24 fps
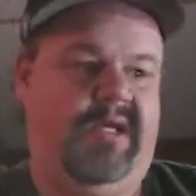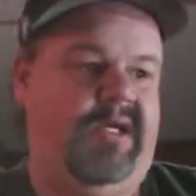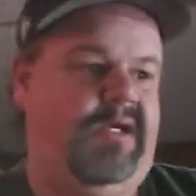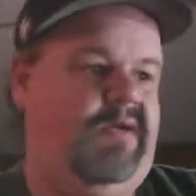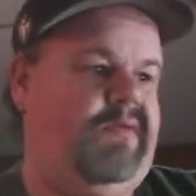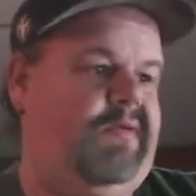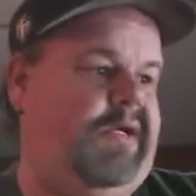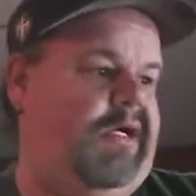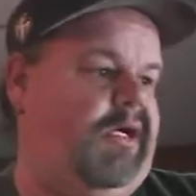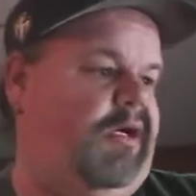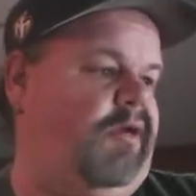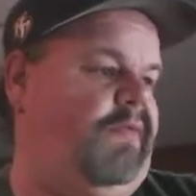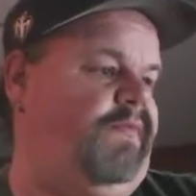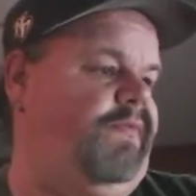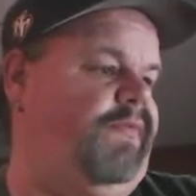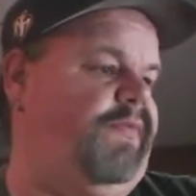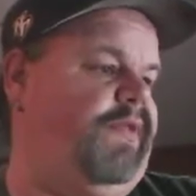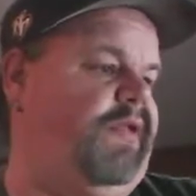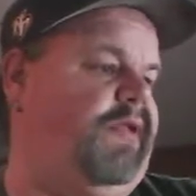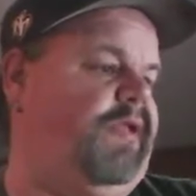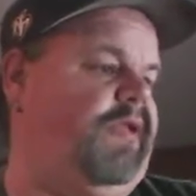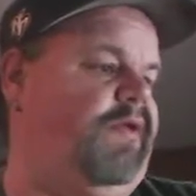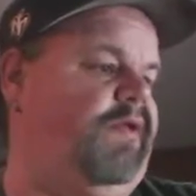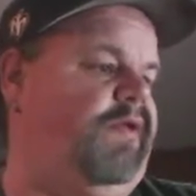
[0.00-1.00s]
Well,
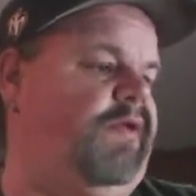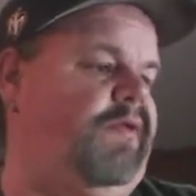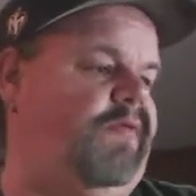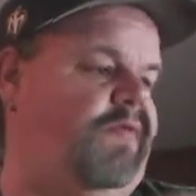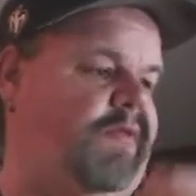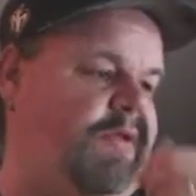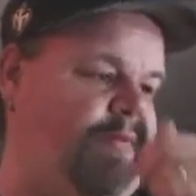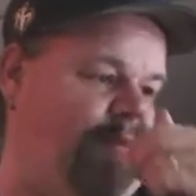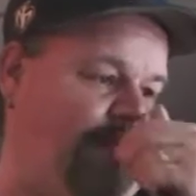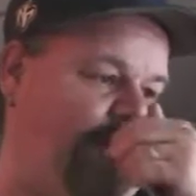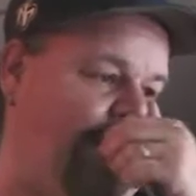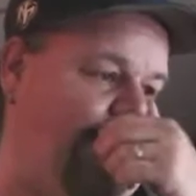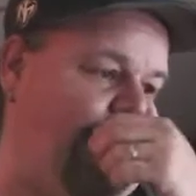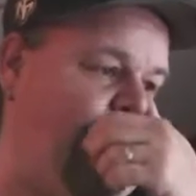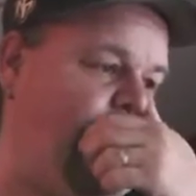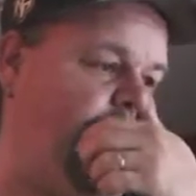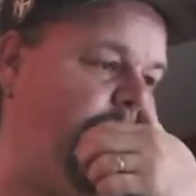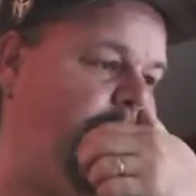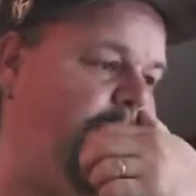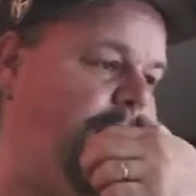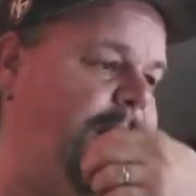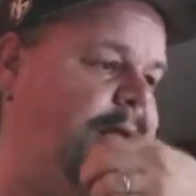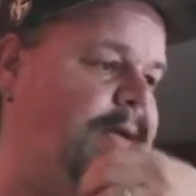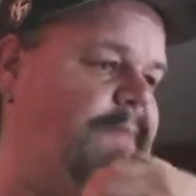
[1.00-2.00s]
we began,
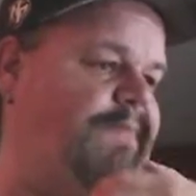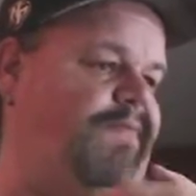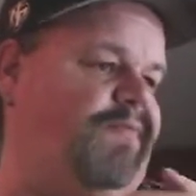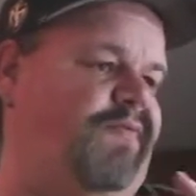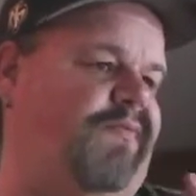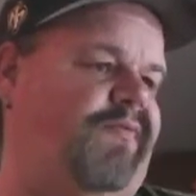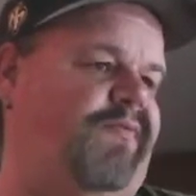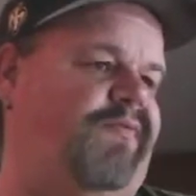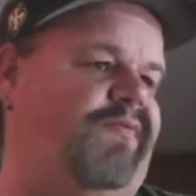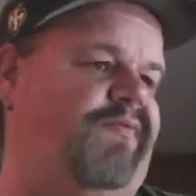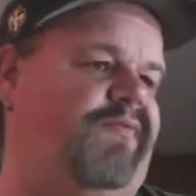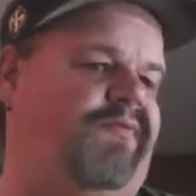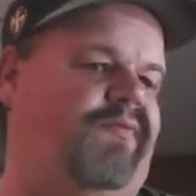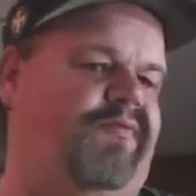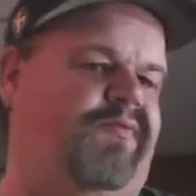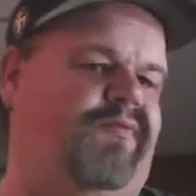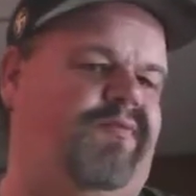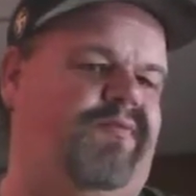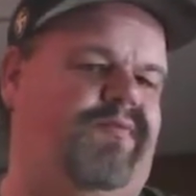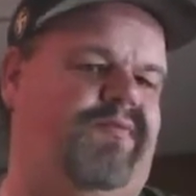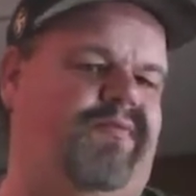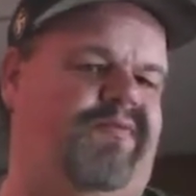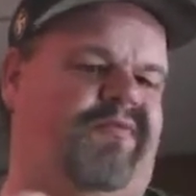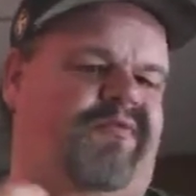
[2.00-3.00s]

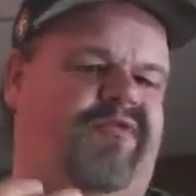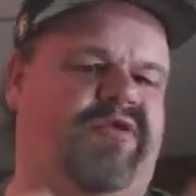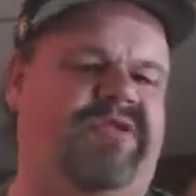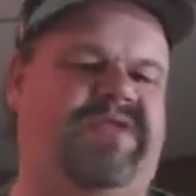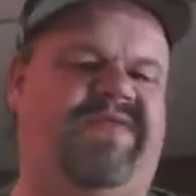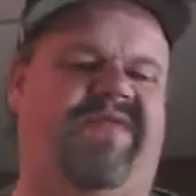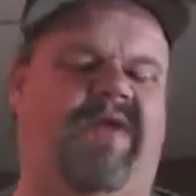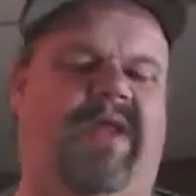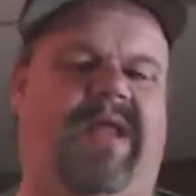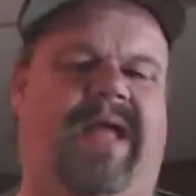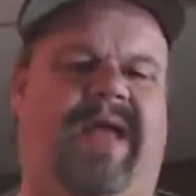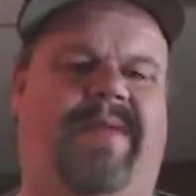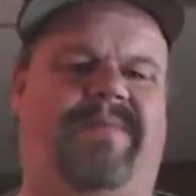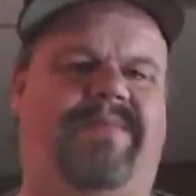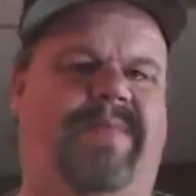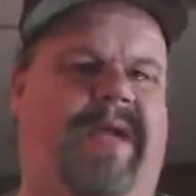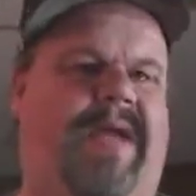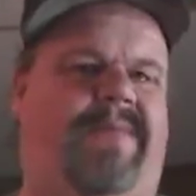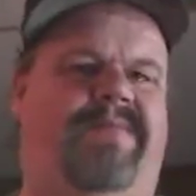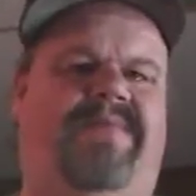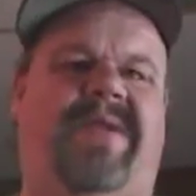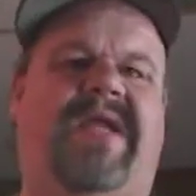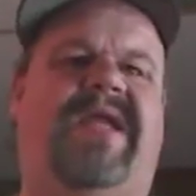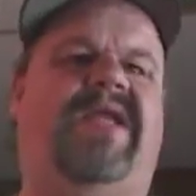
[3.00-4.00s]
first of all,
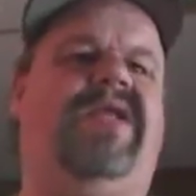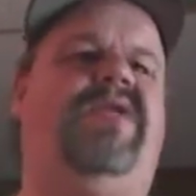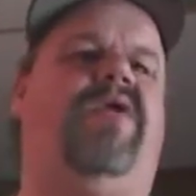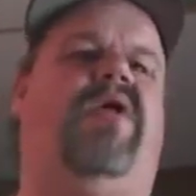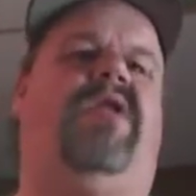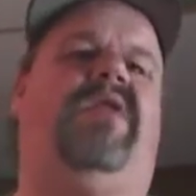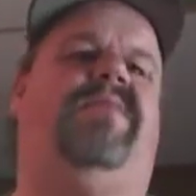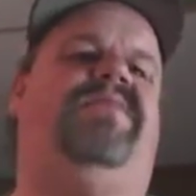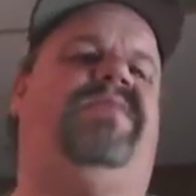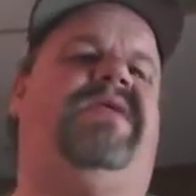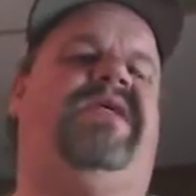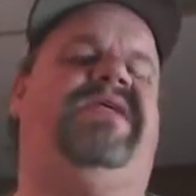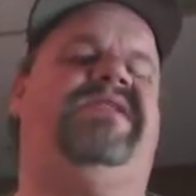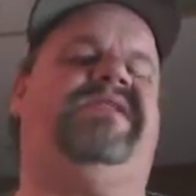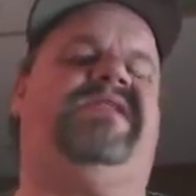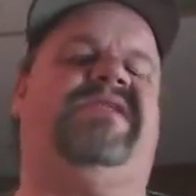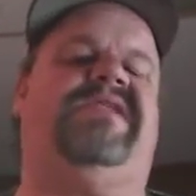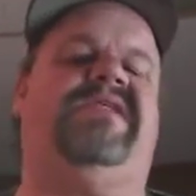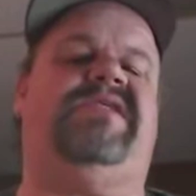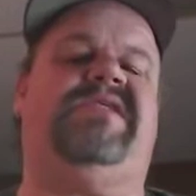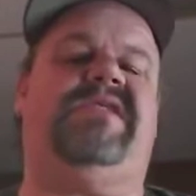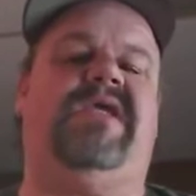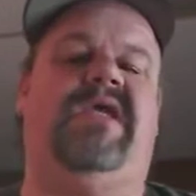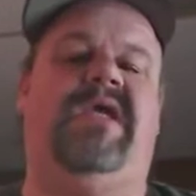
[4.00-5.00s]
I'm painting all the
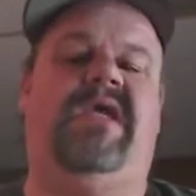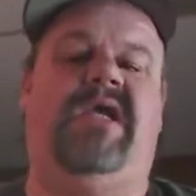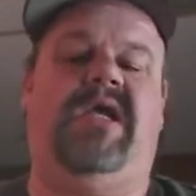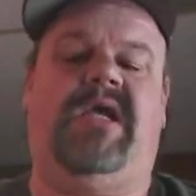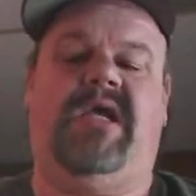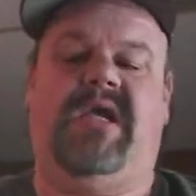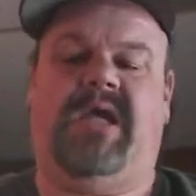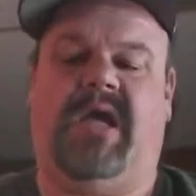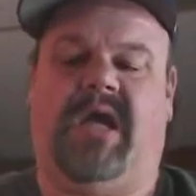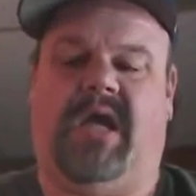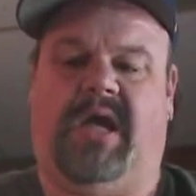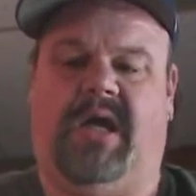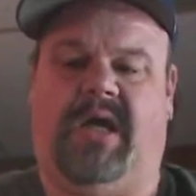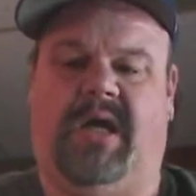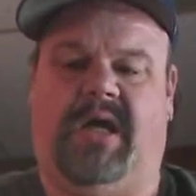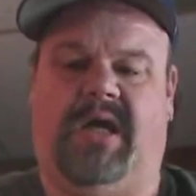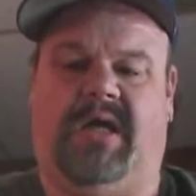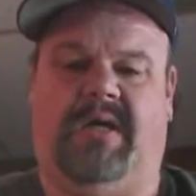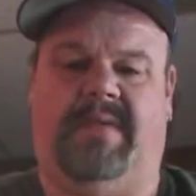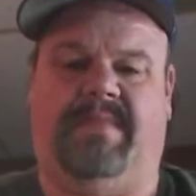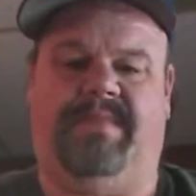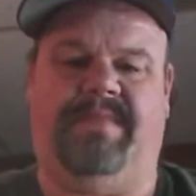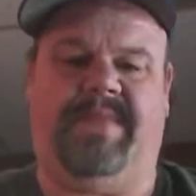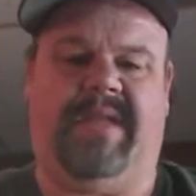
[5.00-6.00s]
pieces,
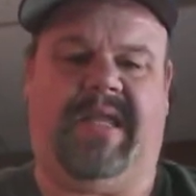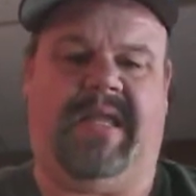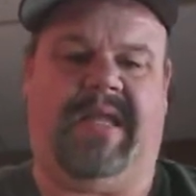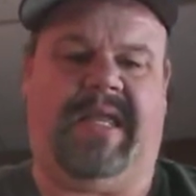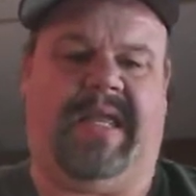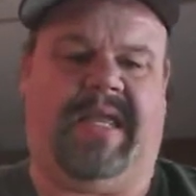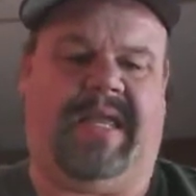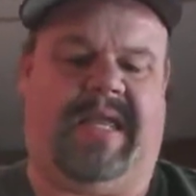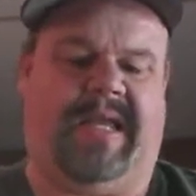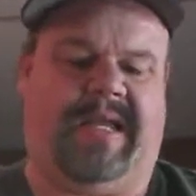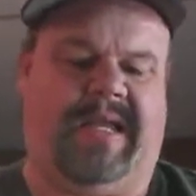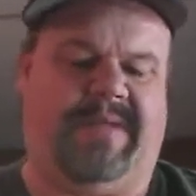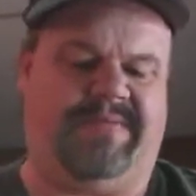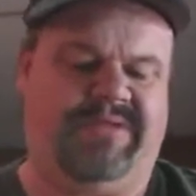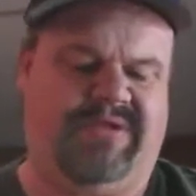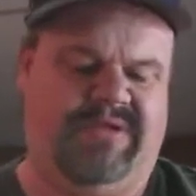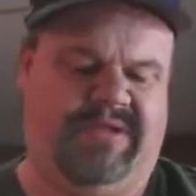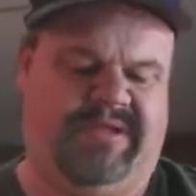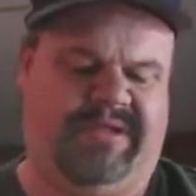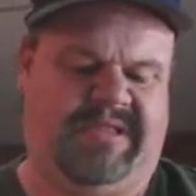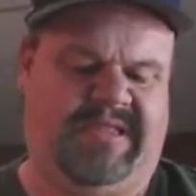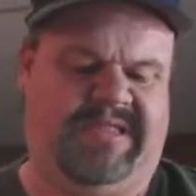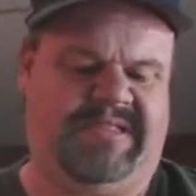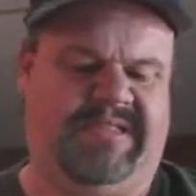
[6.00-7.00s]
and I'm
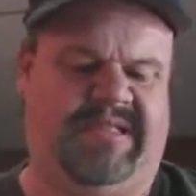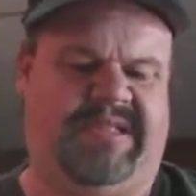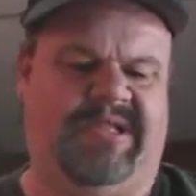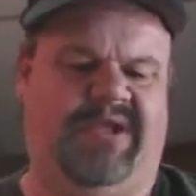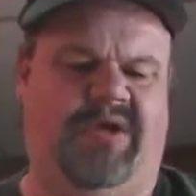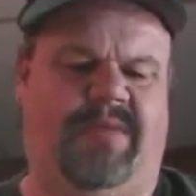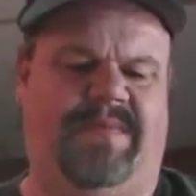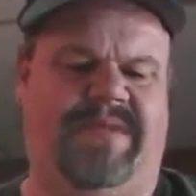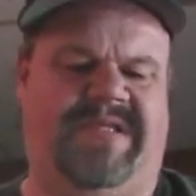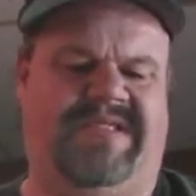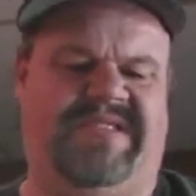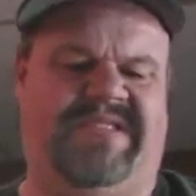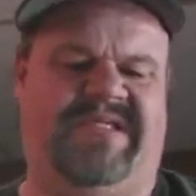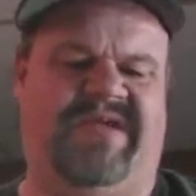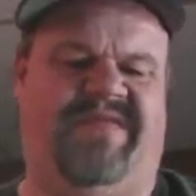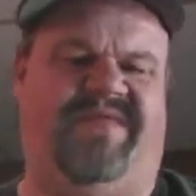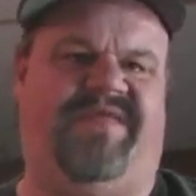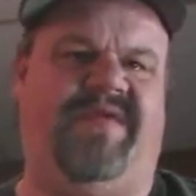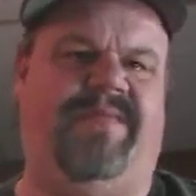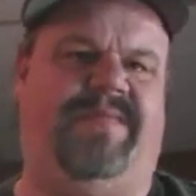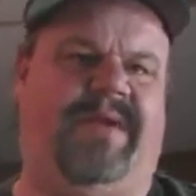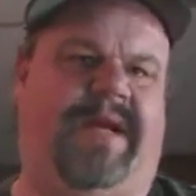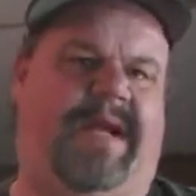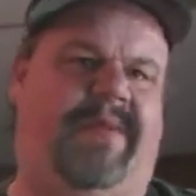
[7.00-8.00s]
doing things a little bit
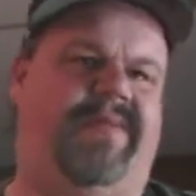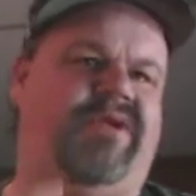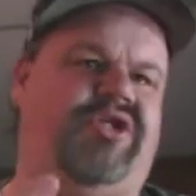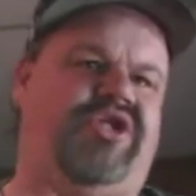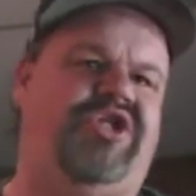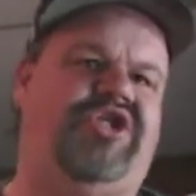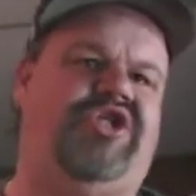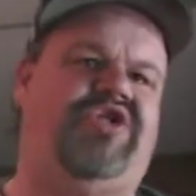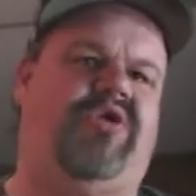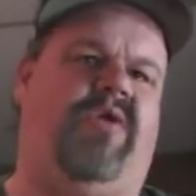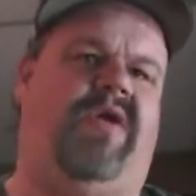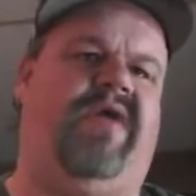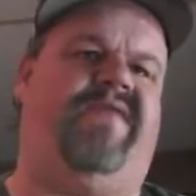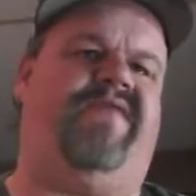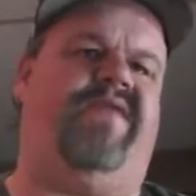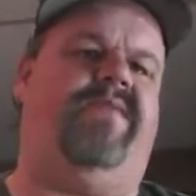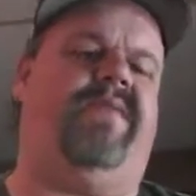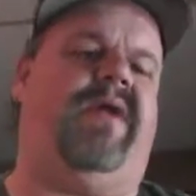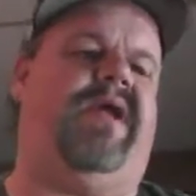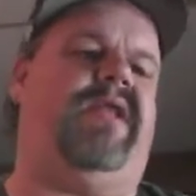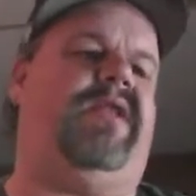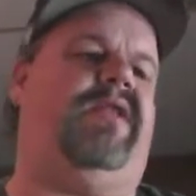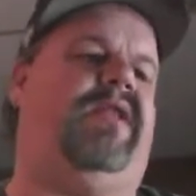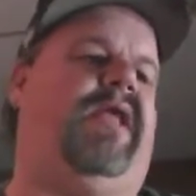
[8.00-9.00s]
different, but I'm going to show
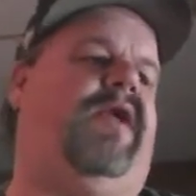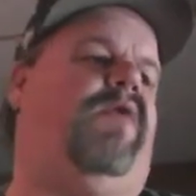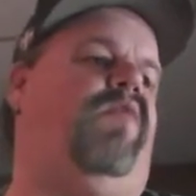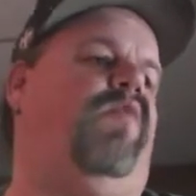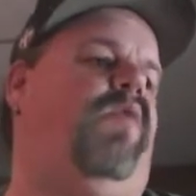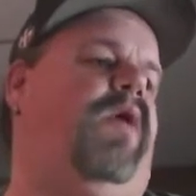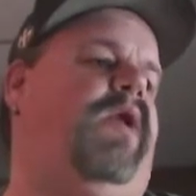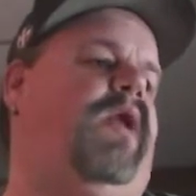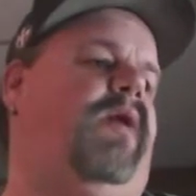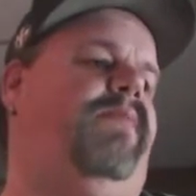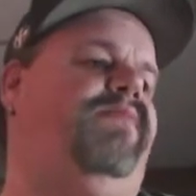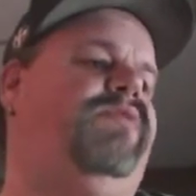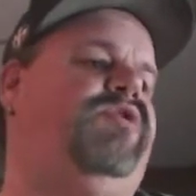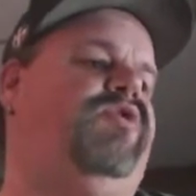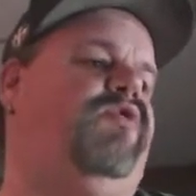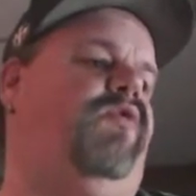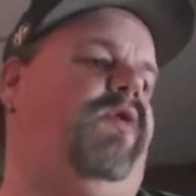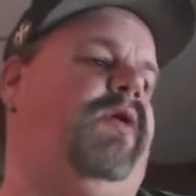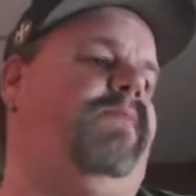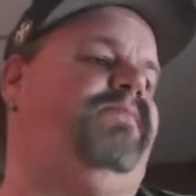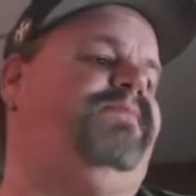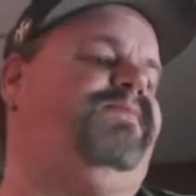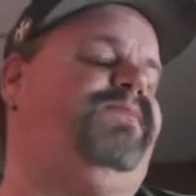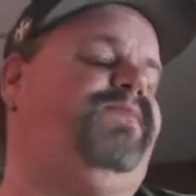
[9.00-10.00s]
everybody like what I'm
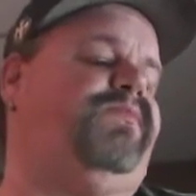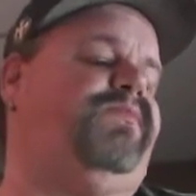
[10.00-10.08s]
doing.